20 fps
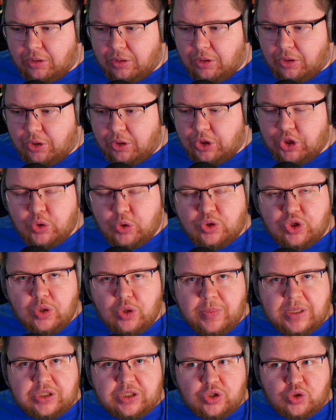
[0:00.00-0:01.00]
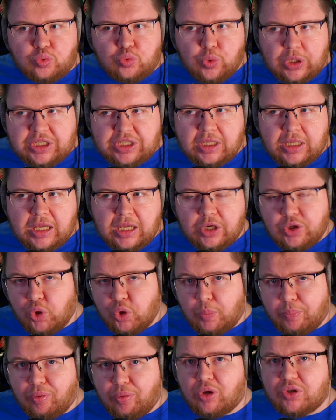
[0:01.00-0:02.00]
YouTube is just recently a new
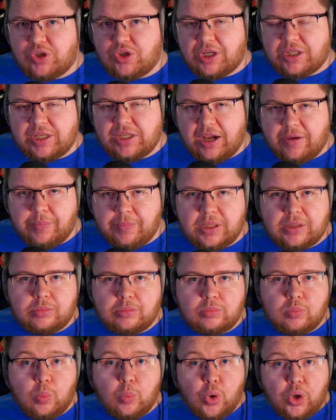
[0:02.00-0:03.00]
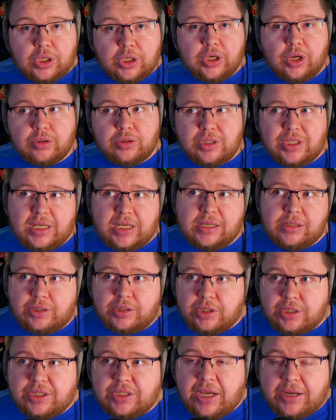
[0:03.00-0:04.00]
project I've been working on
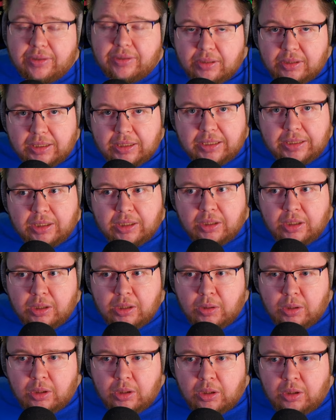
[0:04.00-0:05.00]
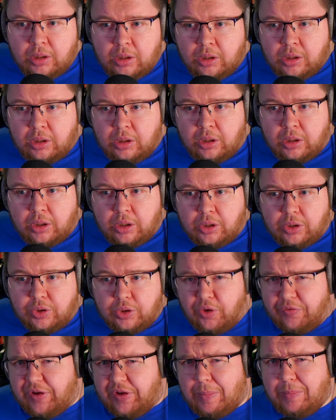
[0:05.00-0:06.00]
since technically
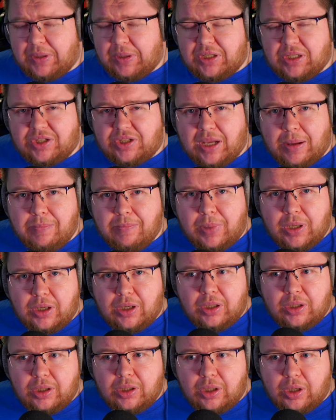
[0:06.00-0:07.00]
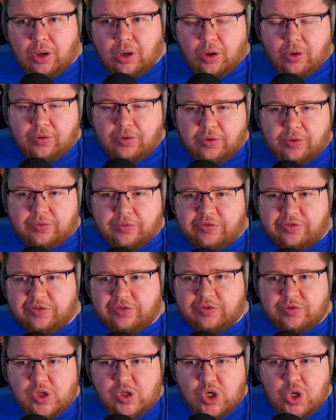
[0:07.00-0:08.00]
November, December of
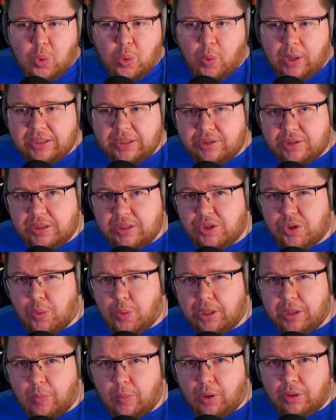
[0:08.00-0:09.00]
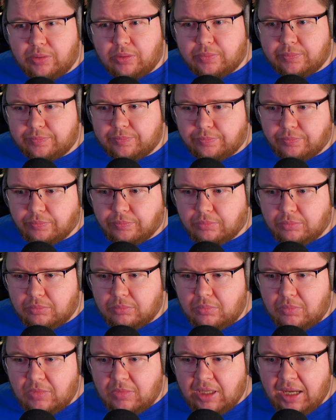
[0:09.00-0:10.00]
2021.
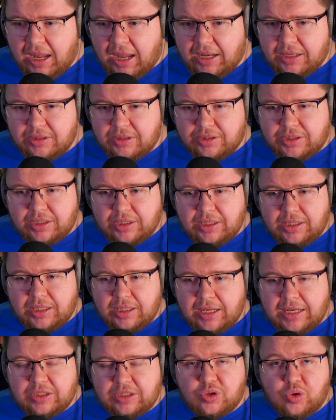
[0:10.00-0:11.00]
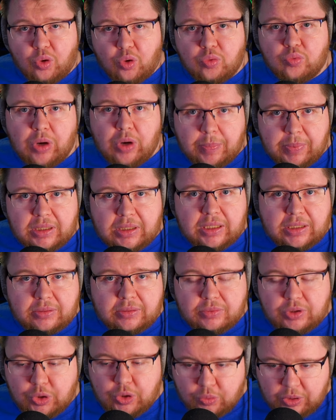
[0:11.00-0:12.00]
And it's grown rapidly.
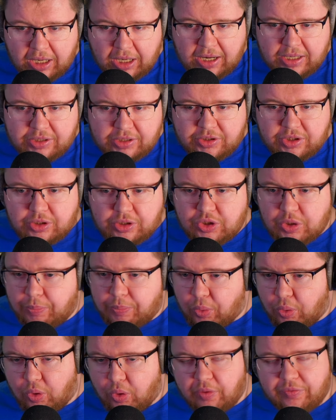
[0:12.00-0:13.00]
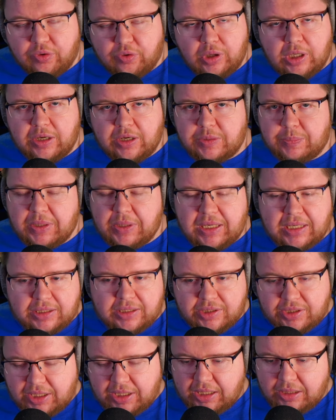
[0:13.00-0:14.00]
You guys' support over here has been
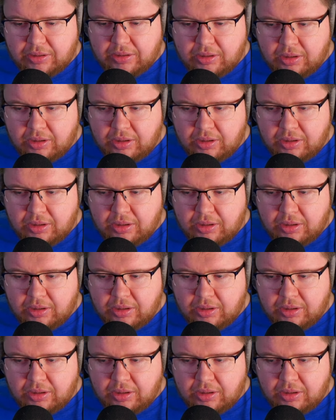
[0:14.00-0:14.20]
insane.